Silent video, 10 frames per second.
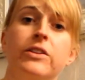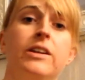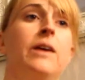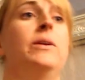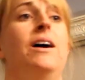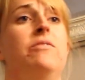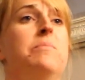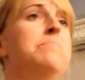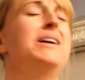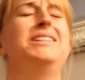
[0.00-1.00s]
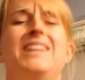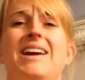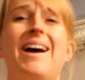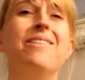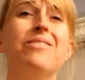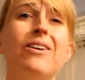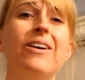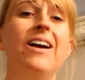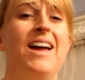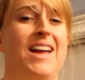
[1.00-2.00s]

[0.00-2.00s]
then I would have the best day ever,